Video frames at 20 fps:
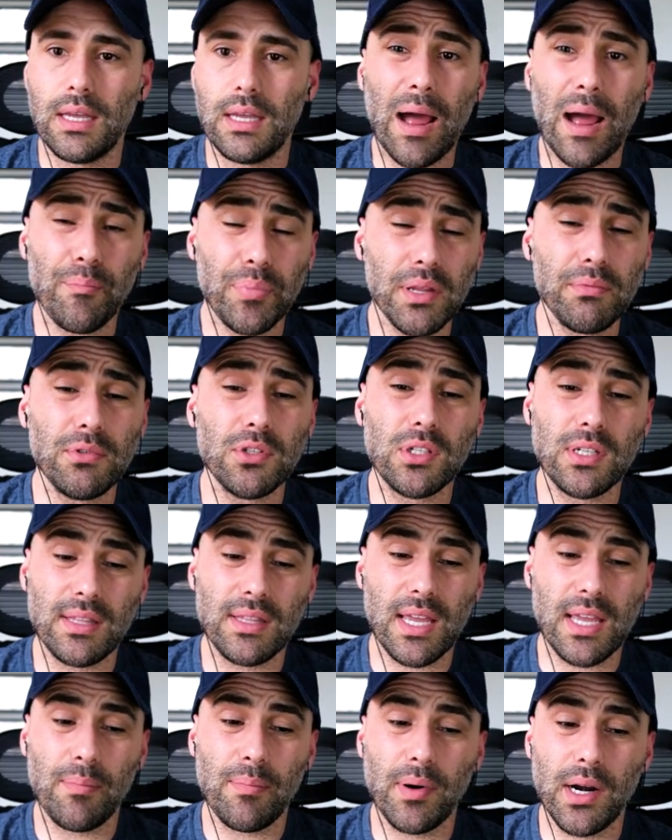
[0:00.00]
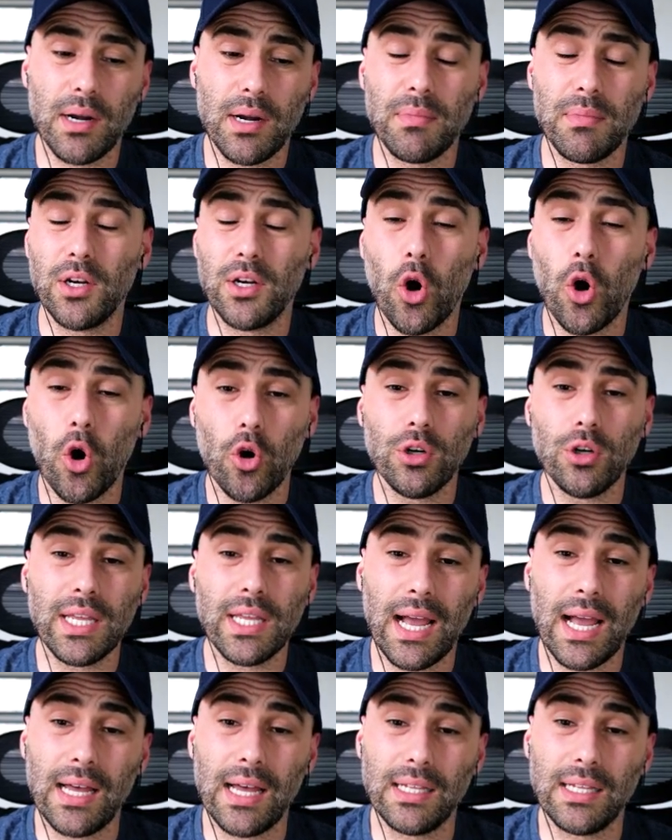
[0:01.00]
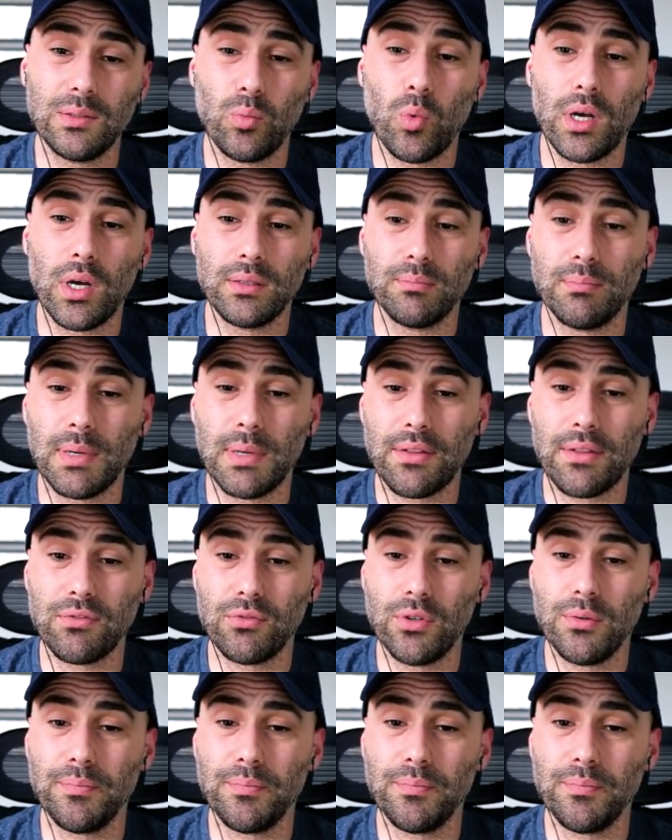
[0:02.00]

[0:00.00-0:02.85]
And previously the apartment only had one bathroom.